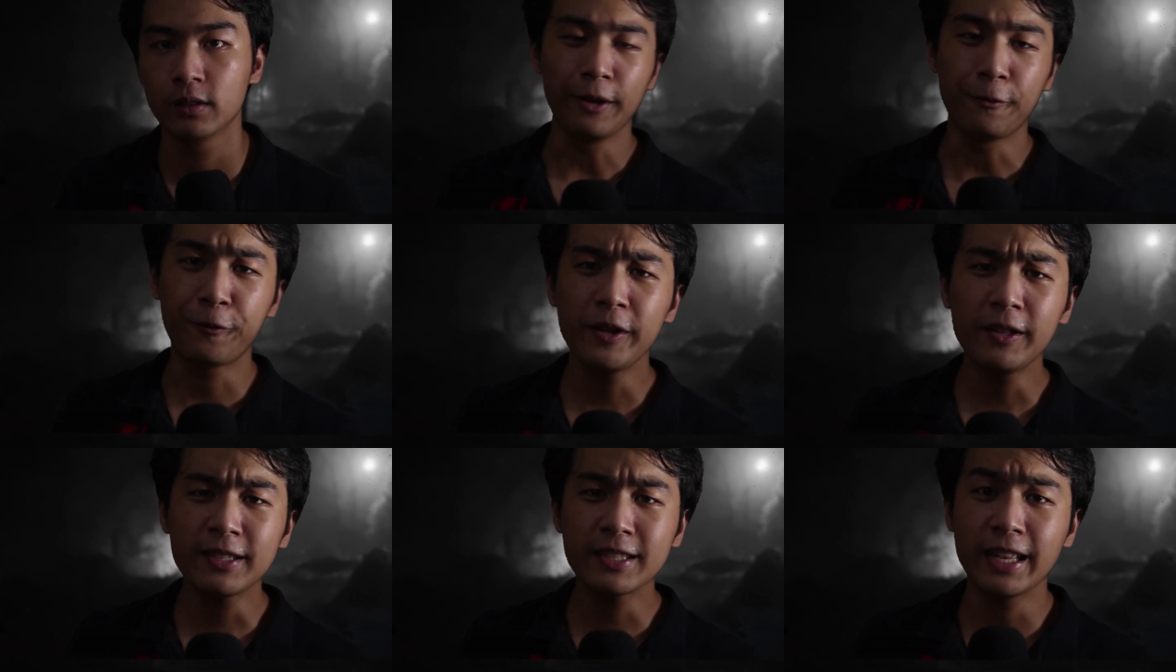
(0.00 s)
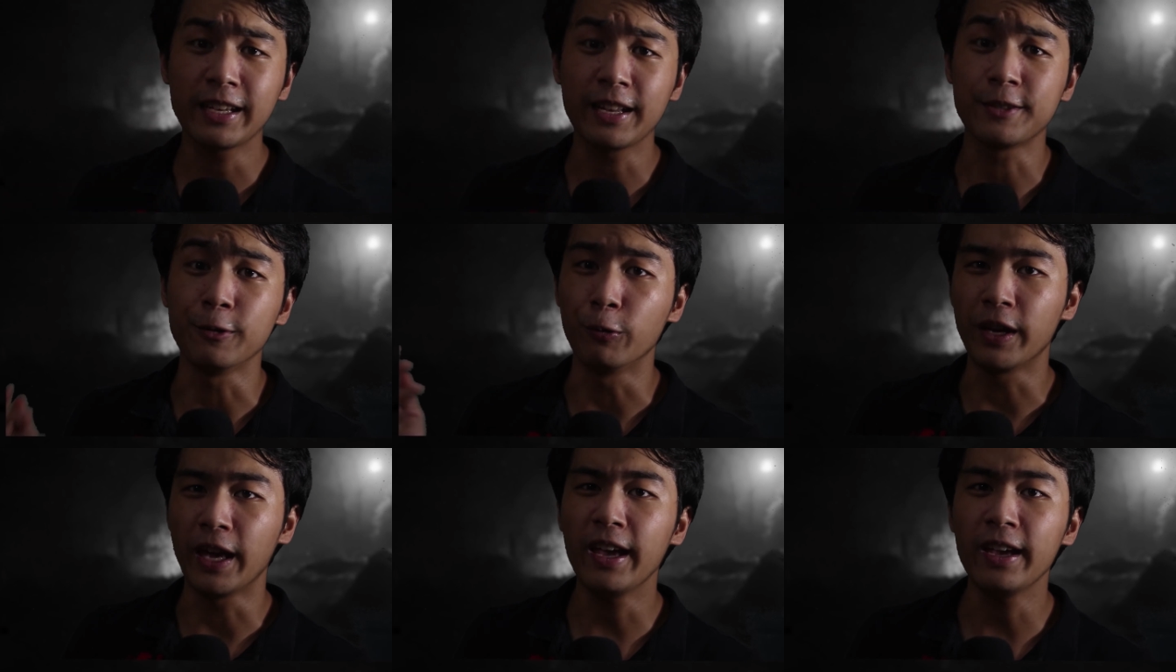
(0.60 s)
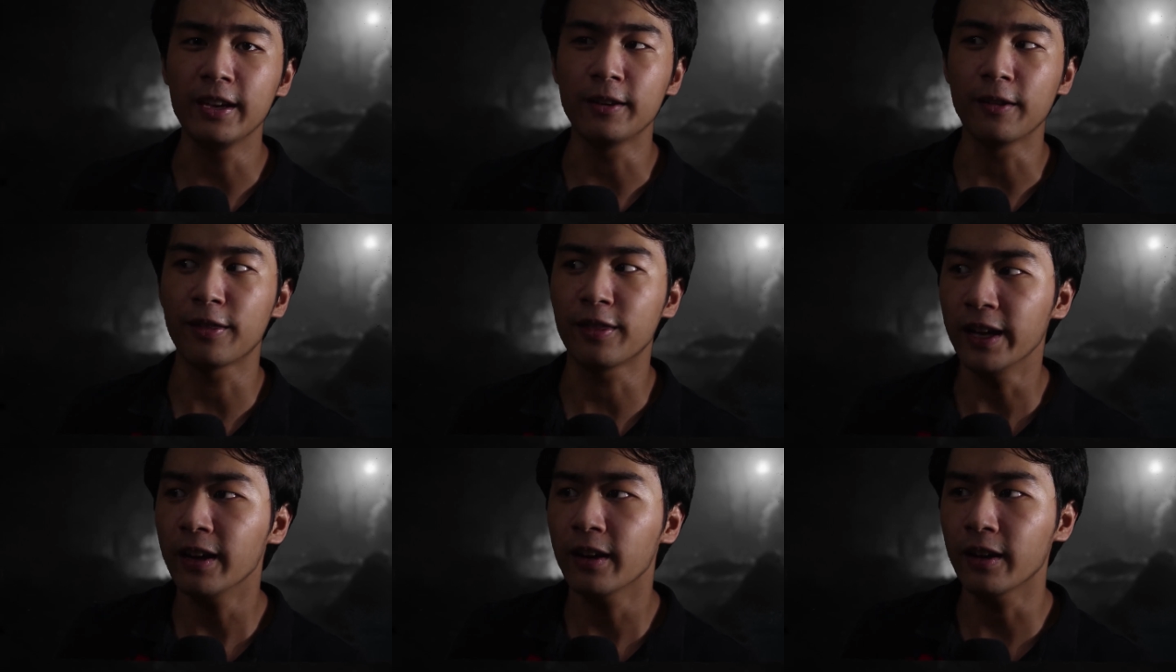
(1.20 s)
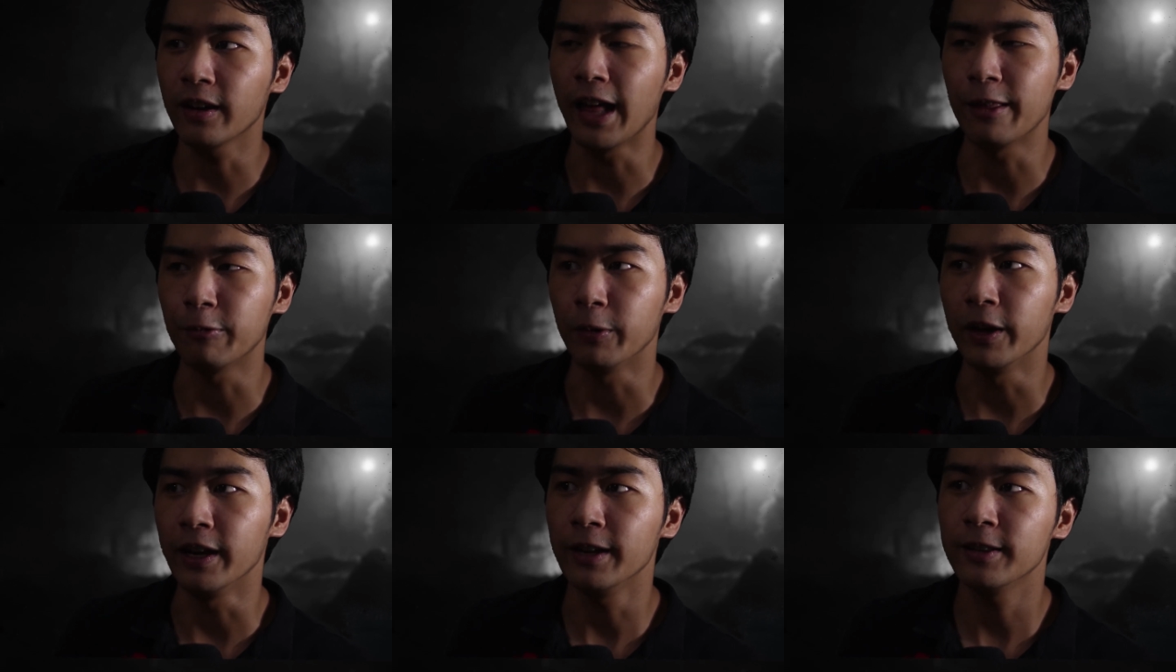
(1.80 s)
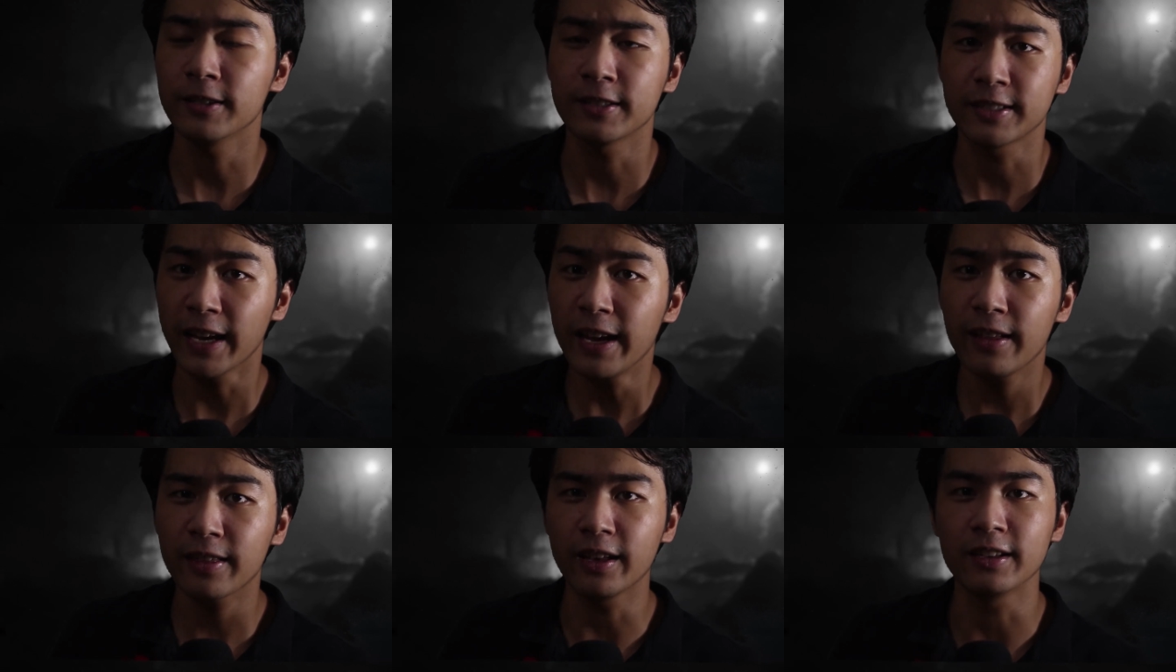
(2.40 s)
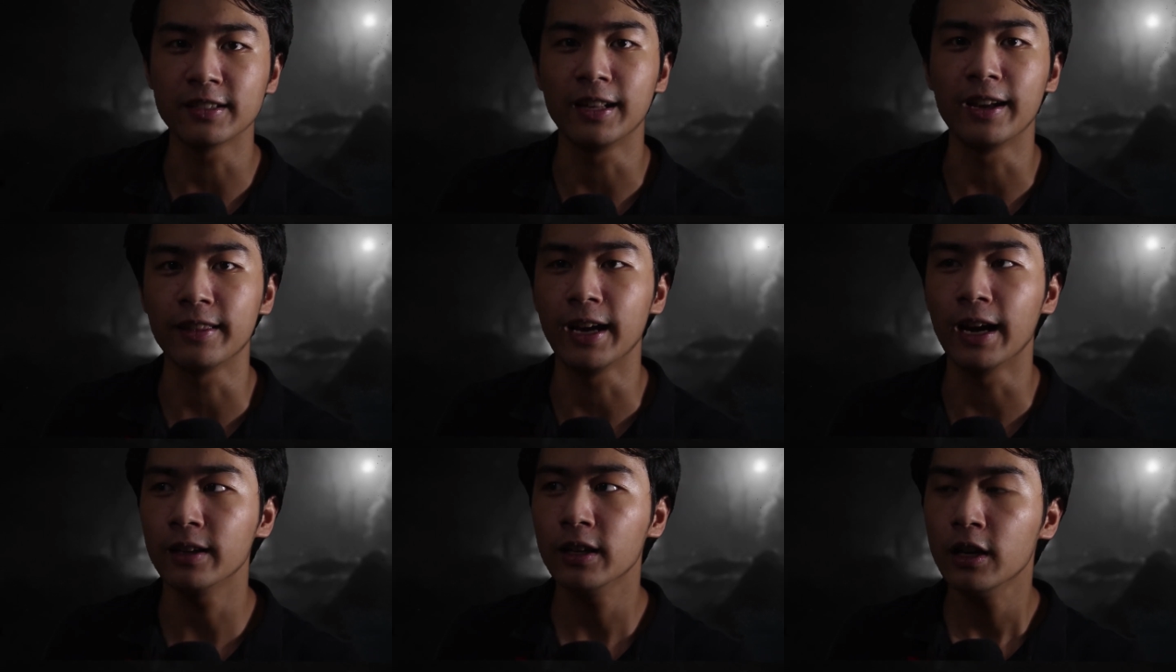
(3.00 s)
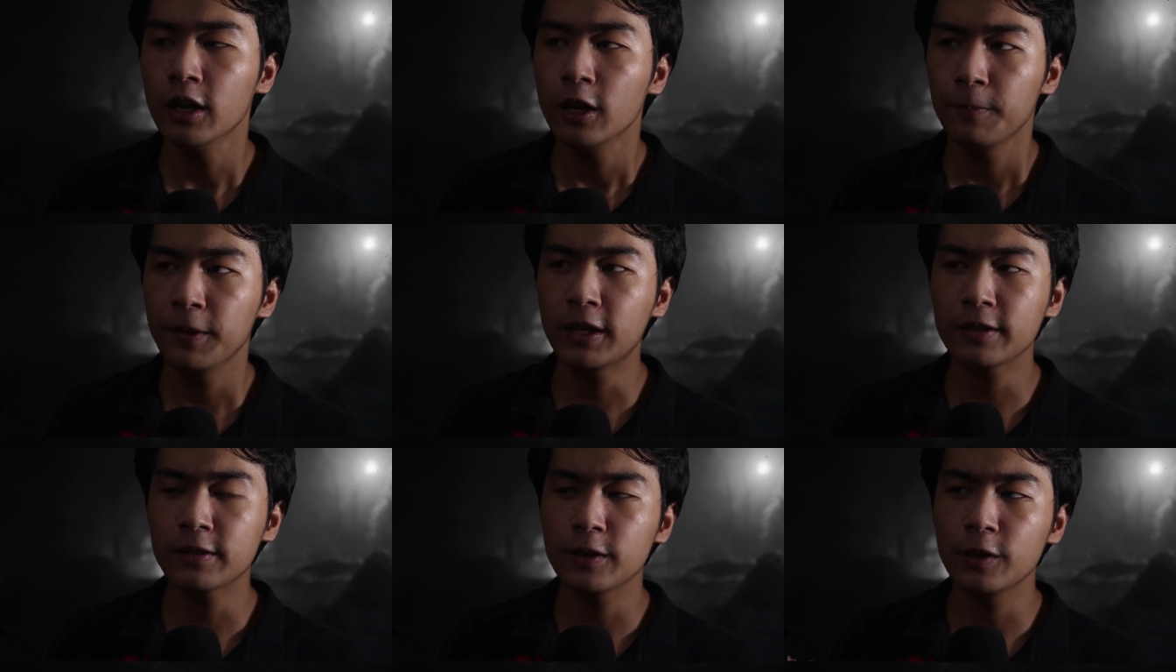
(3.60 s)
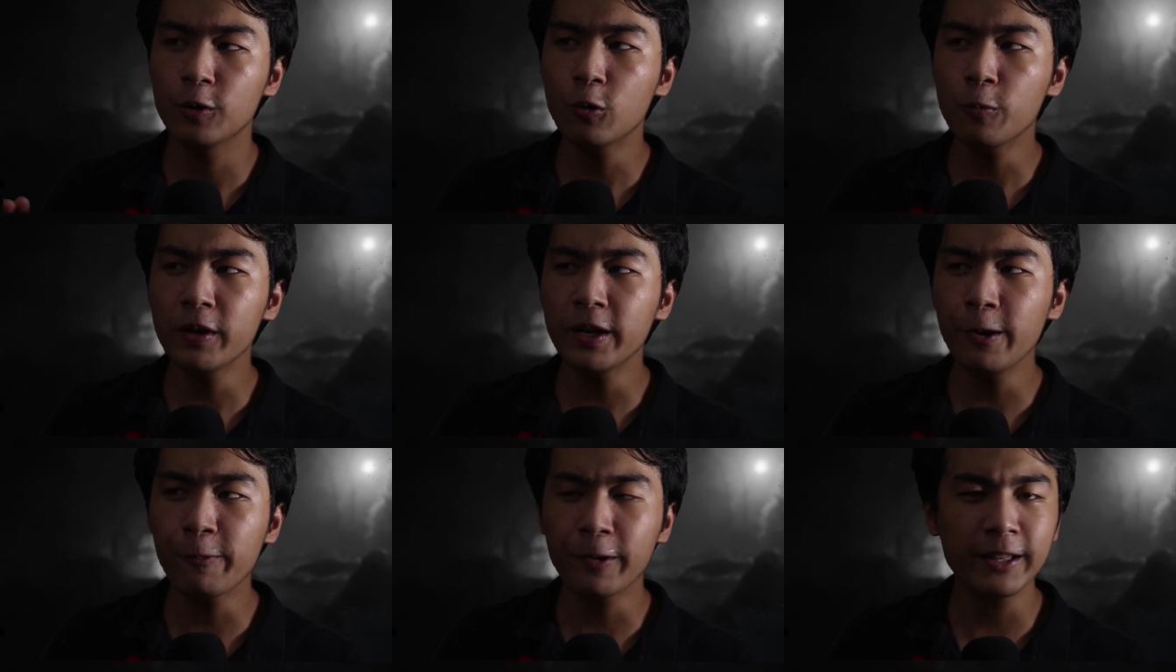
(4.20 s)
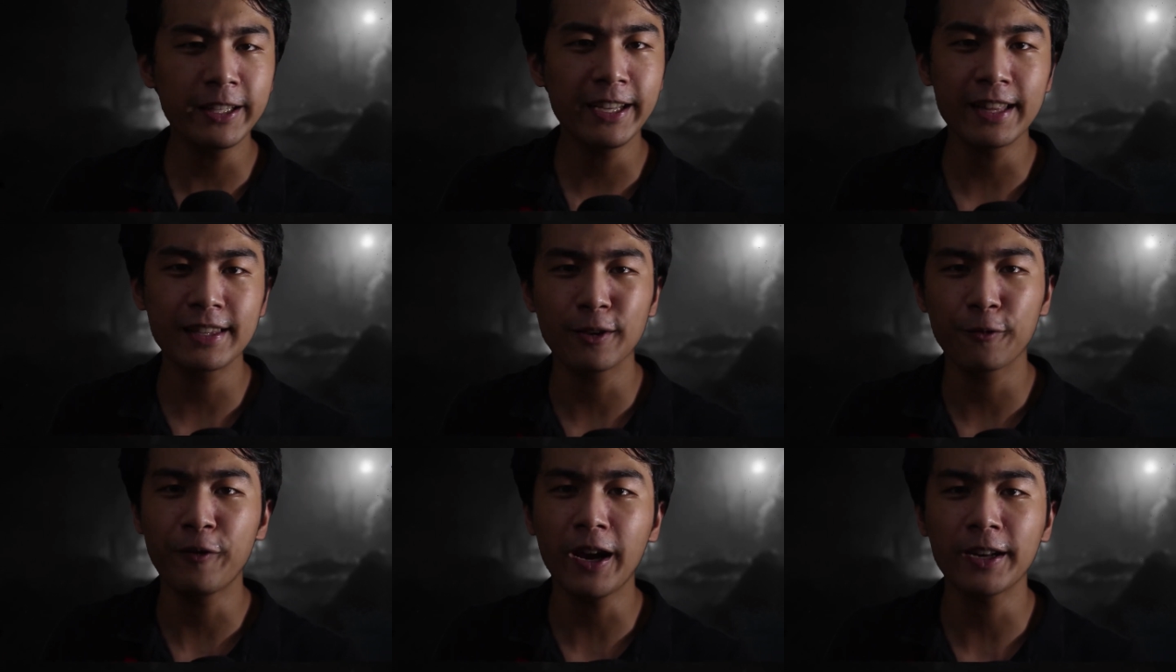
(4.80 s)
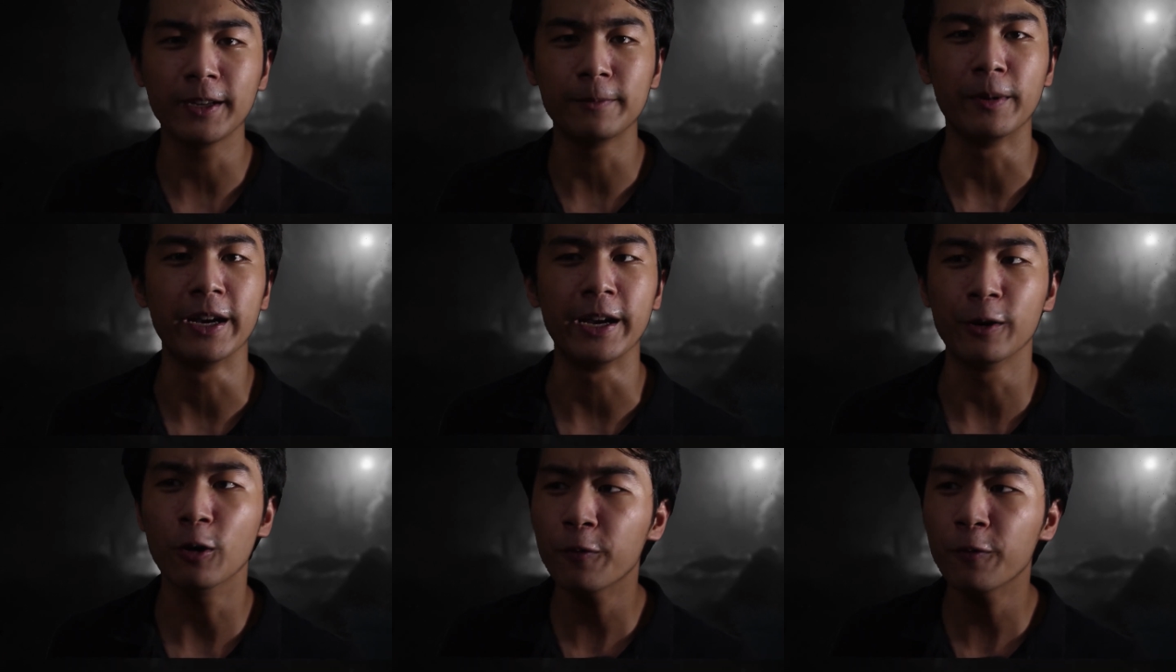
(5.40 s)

It feels like it's okay to think that way and to say things like that because nobody really gets affected by it.